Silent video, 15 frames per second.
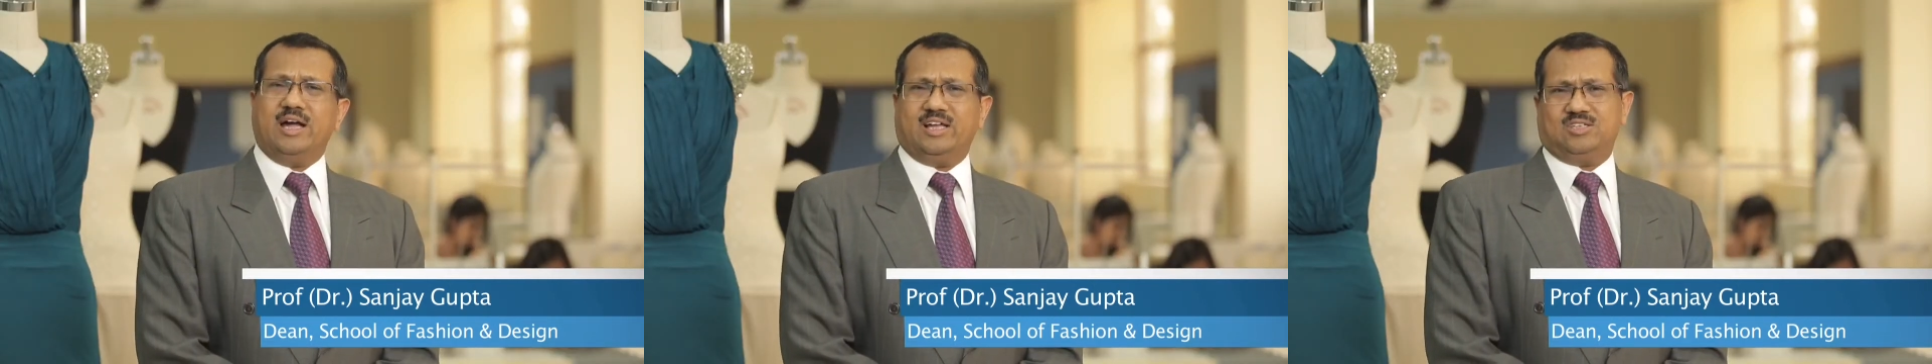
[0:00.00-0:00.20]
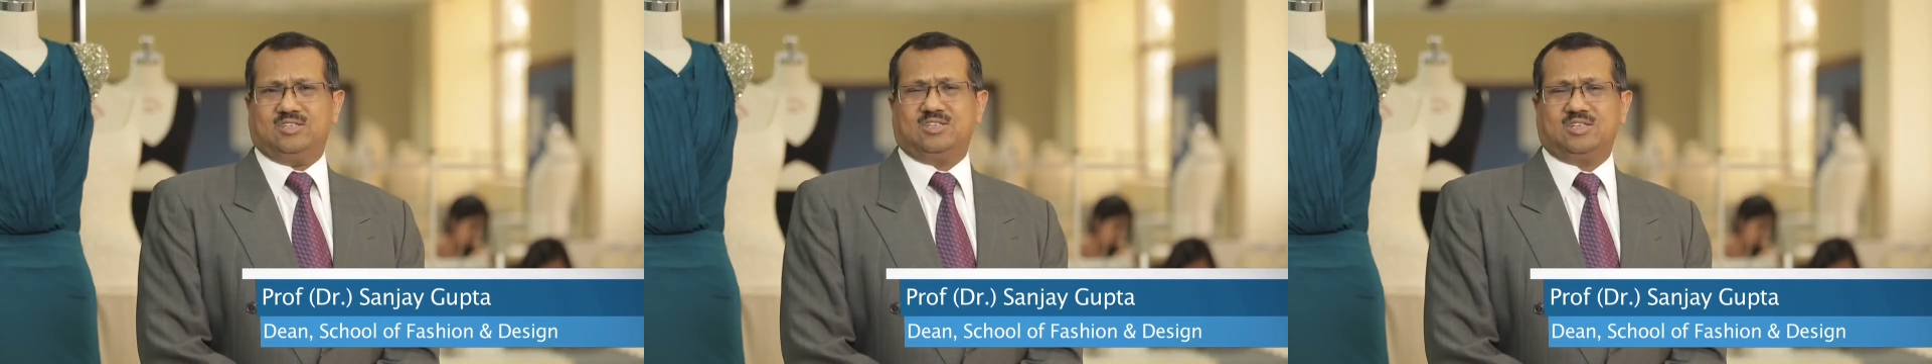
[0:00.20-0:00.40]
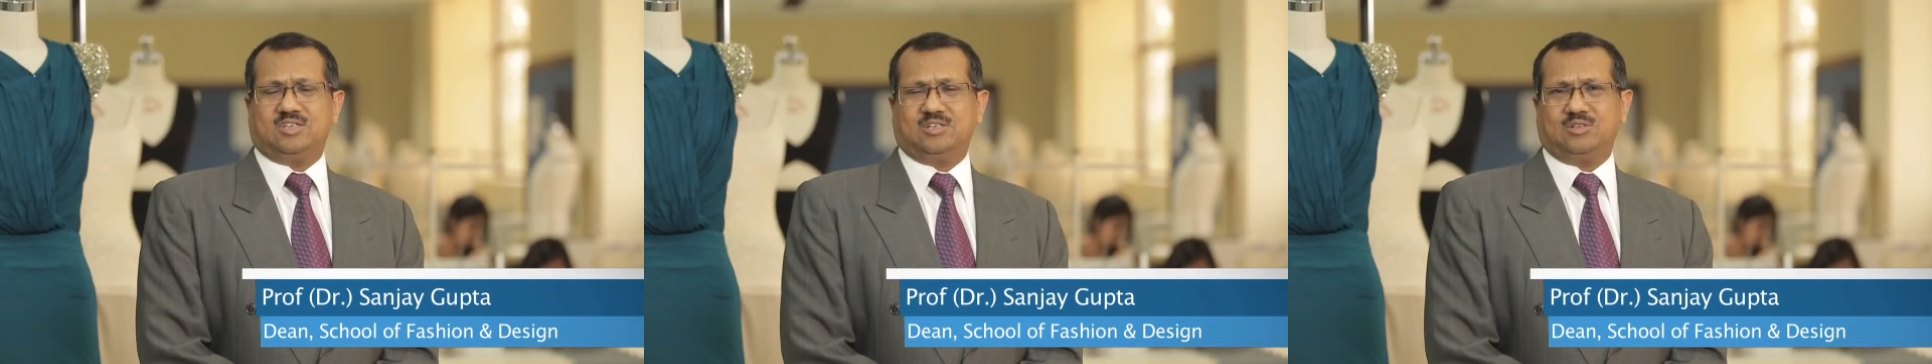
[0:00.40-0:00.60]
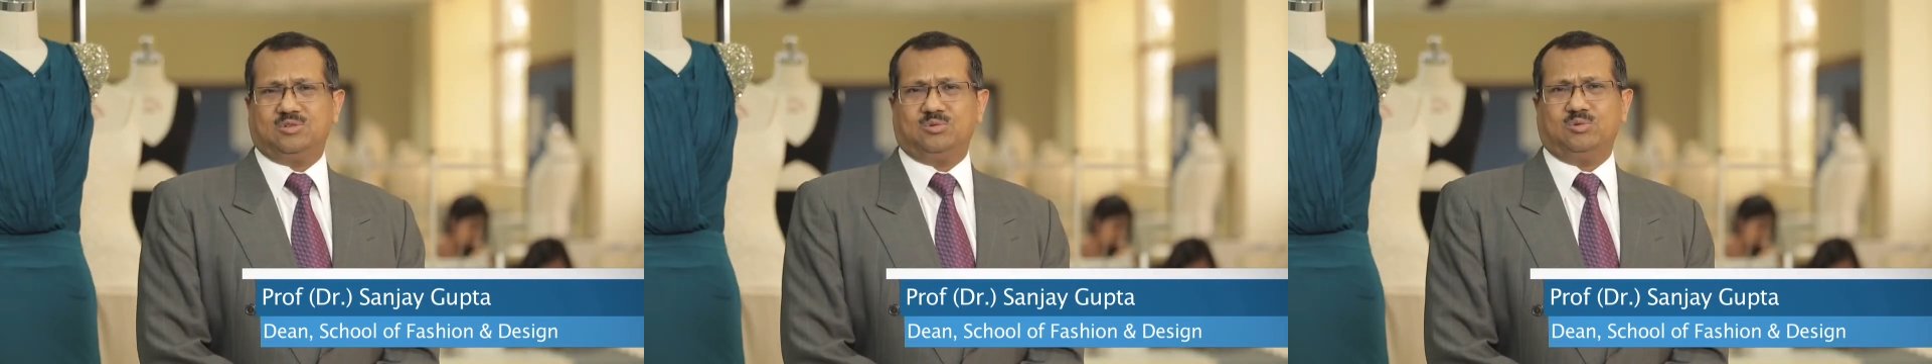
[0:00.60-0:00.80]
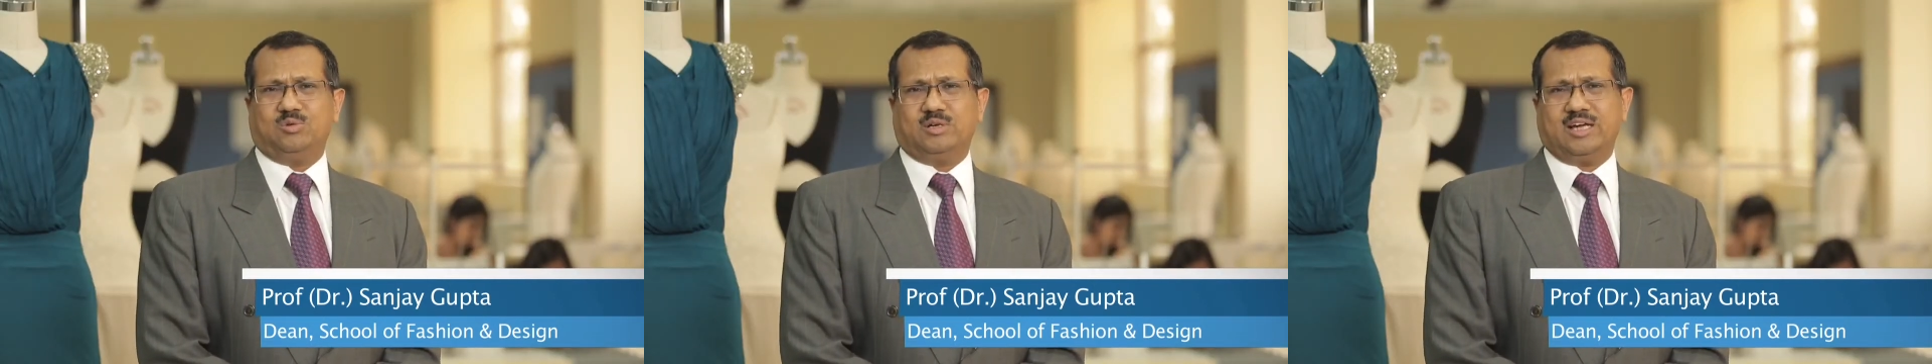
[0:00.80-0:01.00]
edge
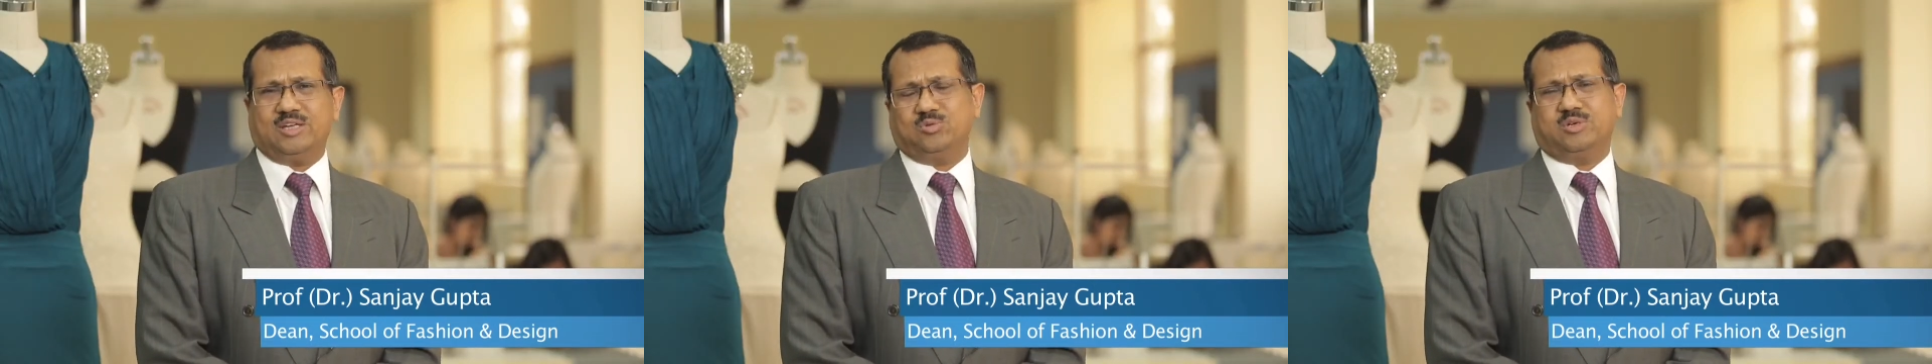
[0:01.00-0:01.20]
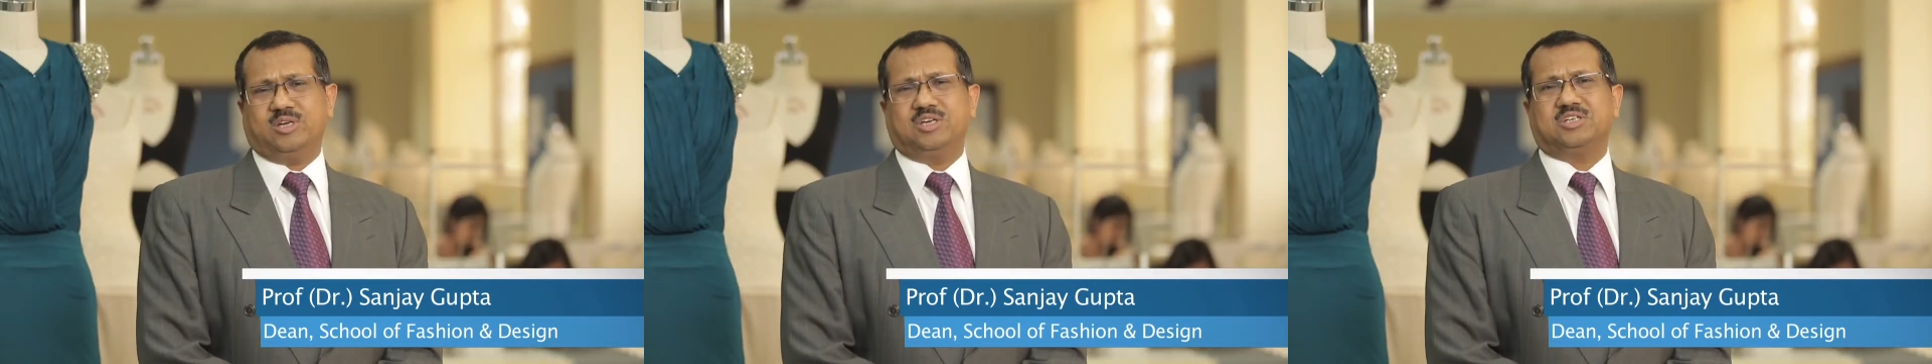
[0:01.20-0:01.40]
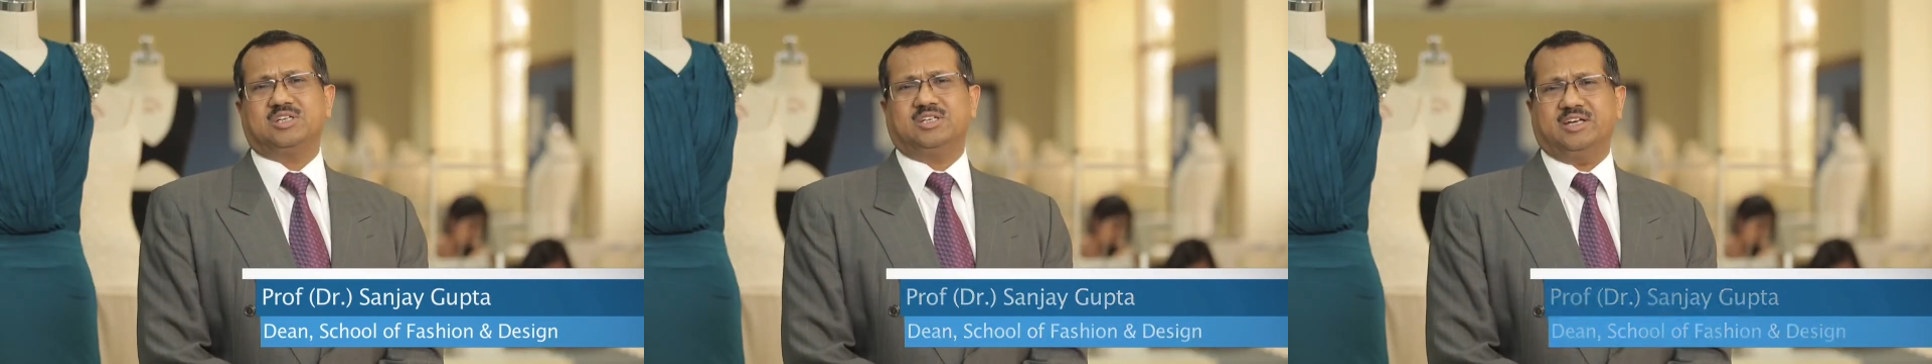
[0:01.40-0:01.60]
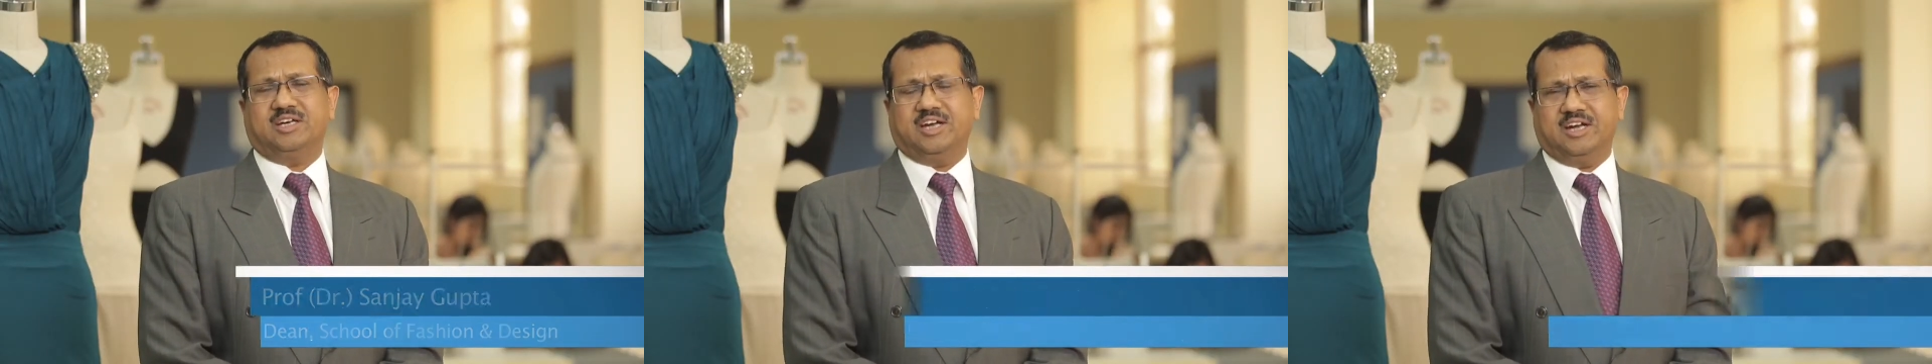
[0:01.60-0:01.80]
to education in